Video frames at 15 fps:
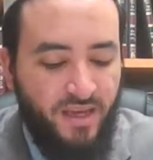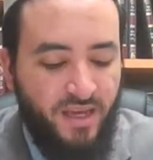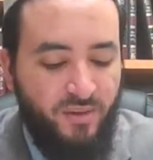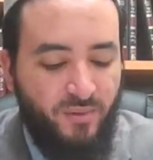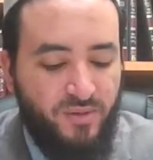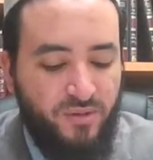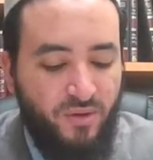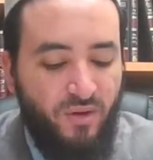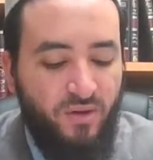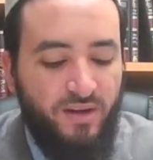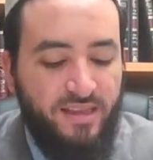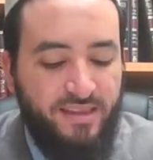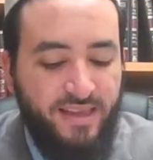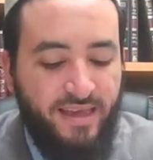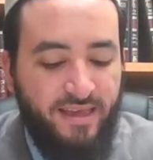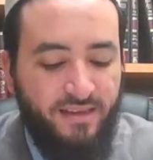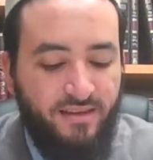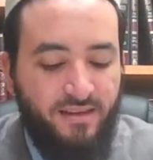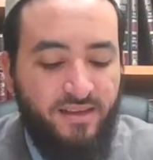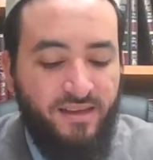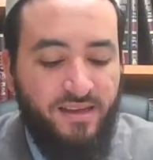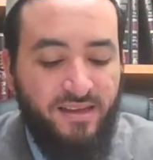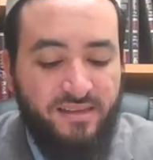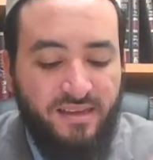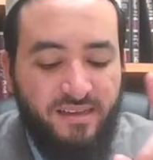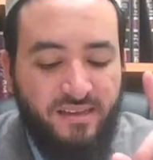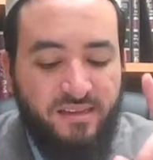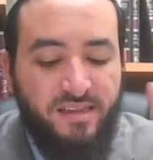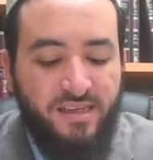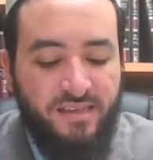It was only then
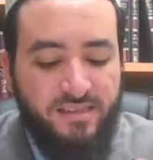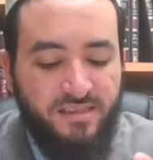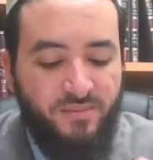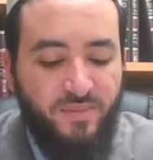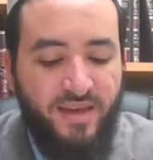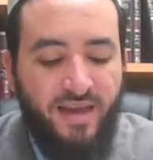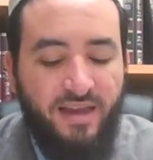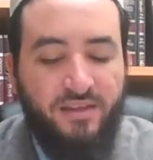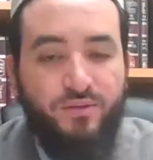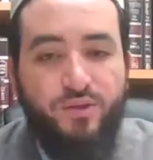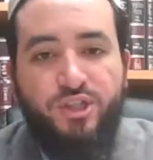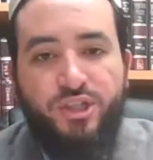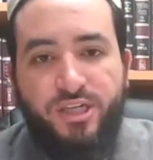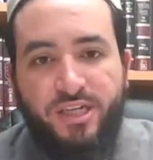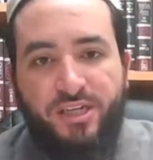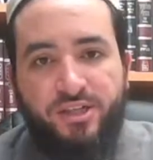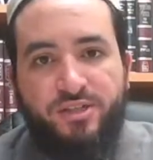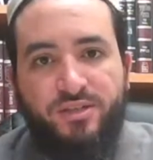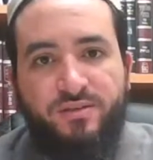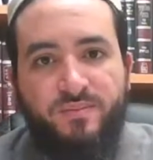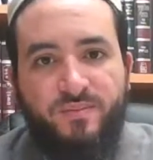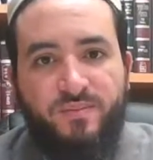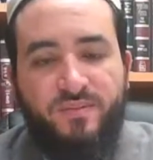that things began to change,